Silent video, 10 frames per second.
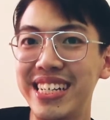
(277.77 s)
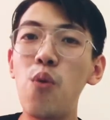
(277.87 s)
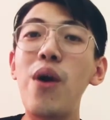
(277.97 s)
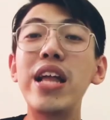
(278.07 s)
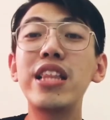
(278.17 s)

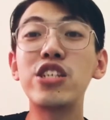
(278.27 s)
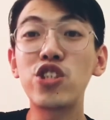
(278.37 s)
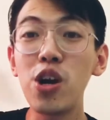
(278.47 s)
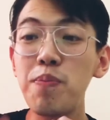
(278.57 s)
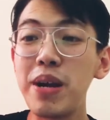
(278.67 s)
When the
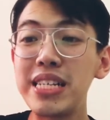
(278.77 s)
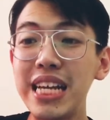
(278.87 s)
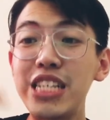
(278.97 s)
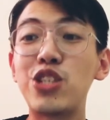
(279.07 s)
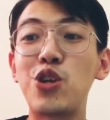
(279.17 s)
stock price
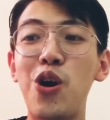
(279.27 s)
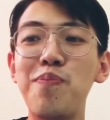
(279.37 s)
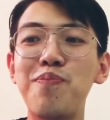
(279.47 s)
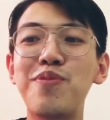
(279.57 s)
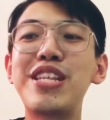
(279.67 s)
is
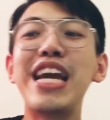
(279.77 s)
dropped,